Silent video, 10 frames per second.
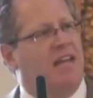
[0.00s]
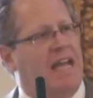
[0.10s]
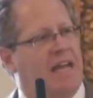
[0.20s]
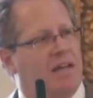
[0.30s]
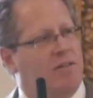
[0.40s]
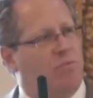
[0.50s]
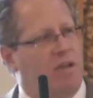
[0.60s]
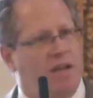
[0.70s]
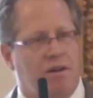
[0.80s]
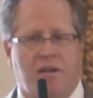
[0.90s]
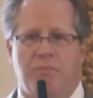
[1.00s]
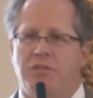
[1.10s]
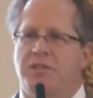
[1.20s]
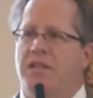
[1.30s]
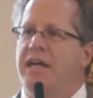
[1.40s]
And we are
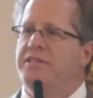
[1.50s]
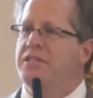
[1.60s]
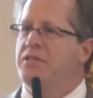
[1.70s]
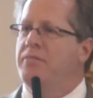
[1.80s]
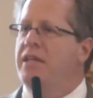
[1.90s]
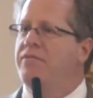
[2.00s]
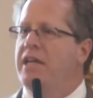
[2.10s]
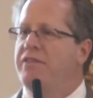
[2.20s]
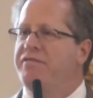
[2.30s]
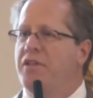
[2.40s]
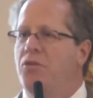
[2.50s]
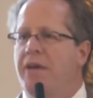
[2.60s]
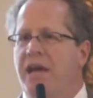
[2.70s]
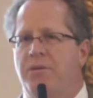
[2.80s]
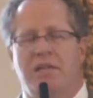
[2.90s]
commercializing some innovative flow
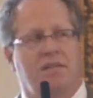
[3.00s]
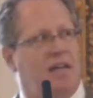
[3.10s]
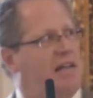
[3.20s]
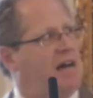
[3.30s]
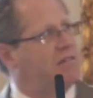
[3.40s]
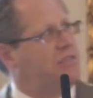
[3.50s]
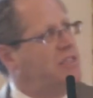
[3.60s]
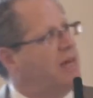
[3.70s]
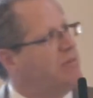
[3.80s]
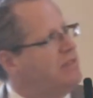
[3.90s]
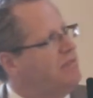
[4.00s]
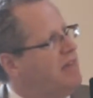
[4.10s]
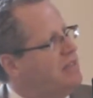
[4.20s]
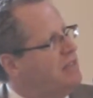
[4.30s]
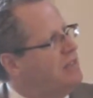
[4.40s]
battery technology that was
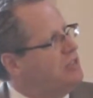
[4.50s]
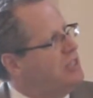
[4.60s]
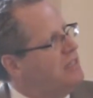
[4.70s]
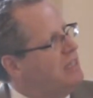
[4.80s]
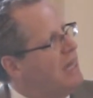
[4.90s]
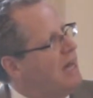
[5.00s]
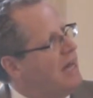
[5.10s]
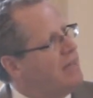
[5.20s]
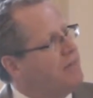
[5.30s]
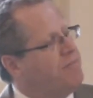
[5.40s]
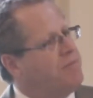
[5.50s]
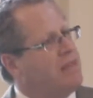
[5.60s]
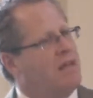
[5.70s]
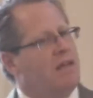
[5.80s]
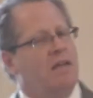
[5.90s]
invented at GTI.
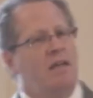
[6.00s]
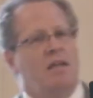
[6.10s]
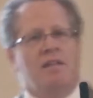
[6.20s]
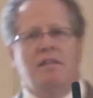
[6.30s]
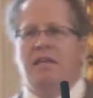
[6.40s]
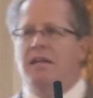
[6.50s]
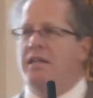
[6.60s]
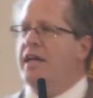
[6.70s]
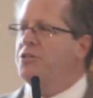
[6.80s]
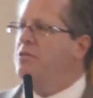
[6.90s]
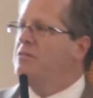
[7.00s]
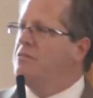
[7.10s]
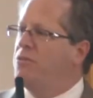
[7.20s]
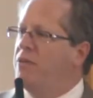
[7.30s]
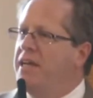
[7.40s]
The
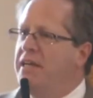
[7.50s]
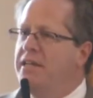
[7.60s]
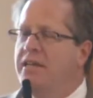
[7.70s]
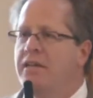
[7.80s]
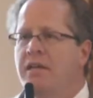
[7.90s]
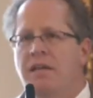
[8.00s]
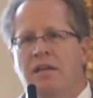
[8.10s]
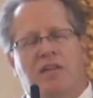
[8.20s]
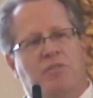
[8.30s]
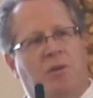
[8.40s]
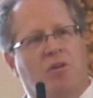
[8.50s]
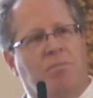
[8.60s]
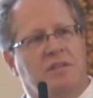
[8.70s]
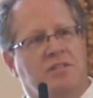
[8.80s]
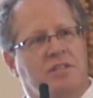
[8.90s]
electrical grid, its
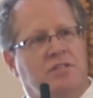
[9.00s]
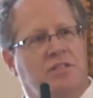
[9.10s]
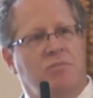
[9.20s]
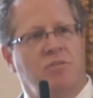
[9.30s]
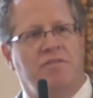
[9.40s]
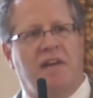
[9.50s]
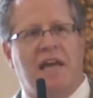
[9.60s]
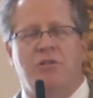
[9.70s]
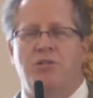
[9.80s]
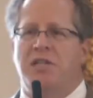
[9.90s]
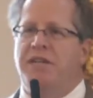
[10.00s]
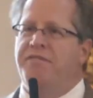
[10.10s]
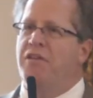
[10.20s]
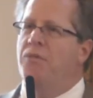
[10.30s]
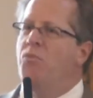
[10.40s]
purpose is to move energy
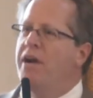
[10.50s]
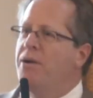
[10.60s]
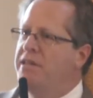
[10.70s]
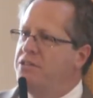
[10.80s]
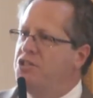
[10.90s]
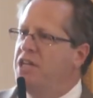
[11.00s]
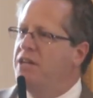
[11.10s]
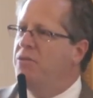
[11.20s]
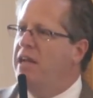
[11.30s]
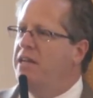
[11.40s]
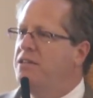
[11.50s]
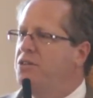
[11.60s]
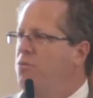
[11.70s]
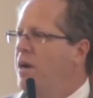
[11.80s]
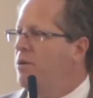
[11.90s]
from where it is generated
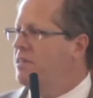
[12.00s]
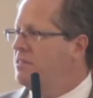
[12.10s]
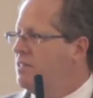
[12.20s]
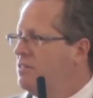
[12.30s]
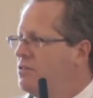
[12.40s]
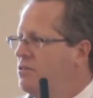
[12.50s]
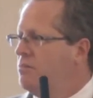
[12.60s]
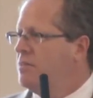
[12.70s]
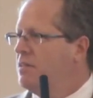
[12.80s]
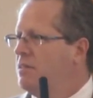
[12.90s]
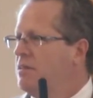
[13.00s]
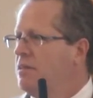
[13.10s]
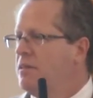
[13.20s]
to where it is consumed.